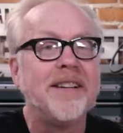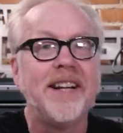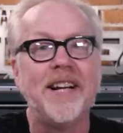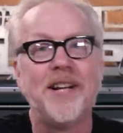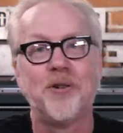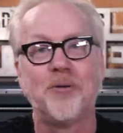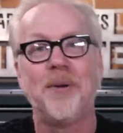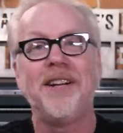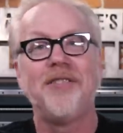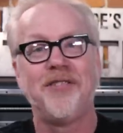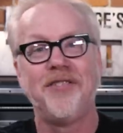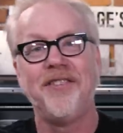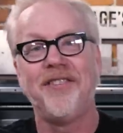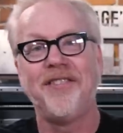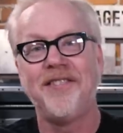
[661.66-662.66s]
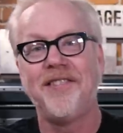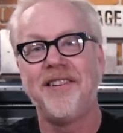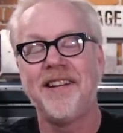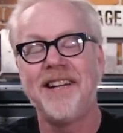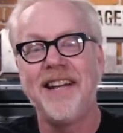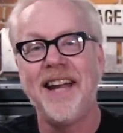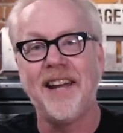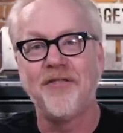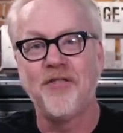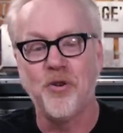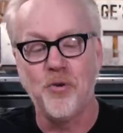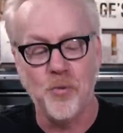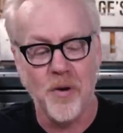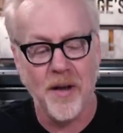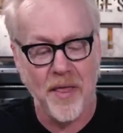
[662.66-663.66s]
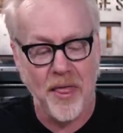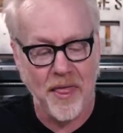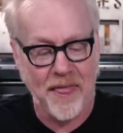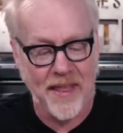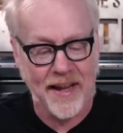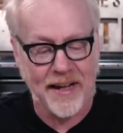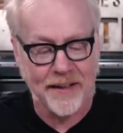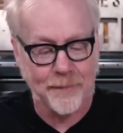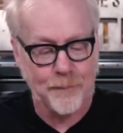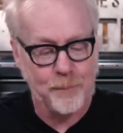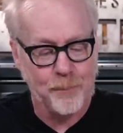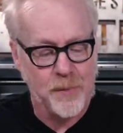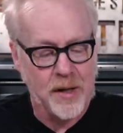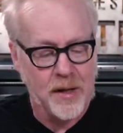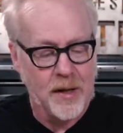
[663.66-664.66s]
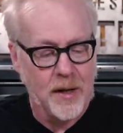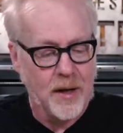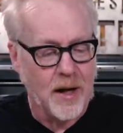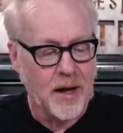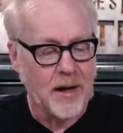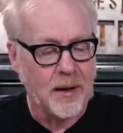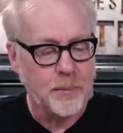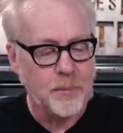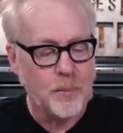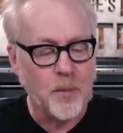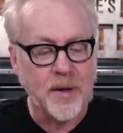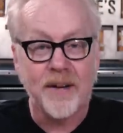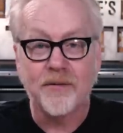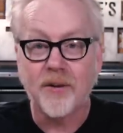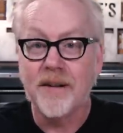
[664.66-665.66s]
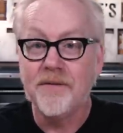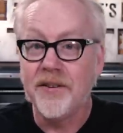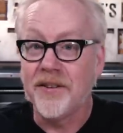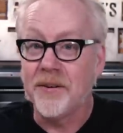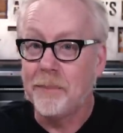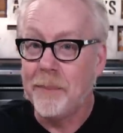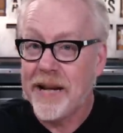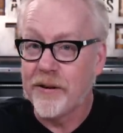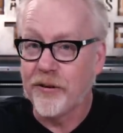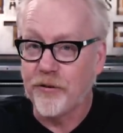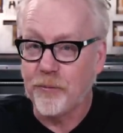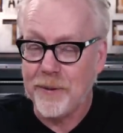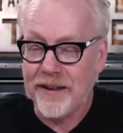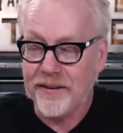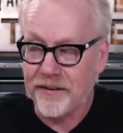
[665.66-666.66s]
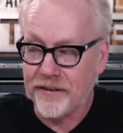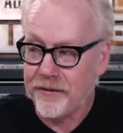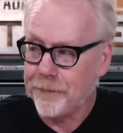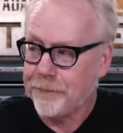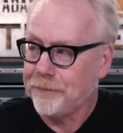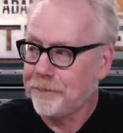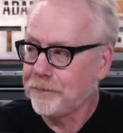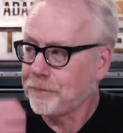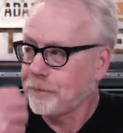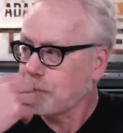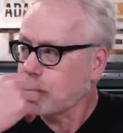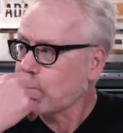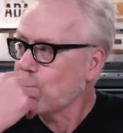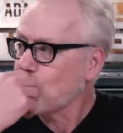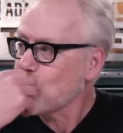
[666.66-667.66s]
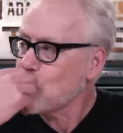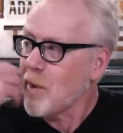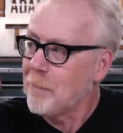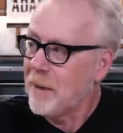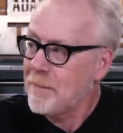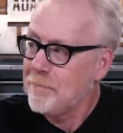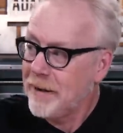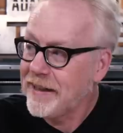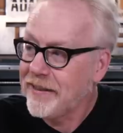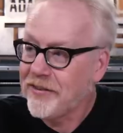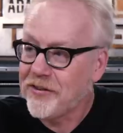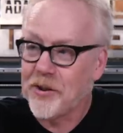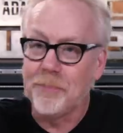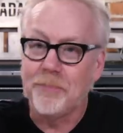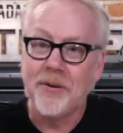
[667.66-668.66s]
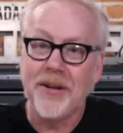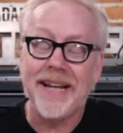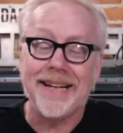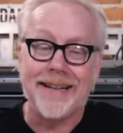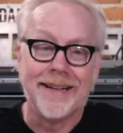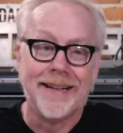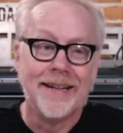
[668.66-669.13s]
the iterations to get to a thing. Um, whenever I visit makerspaces, my biggest complaint.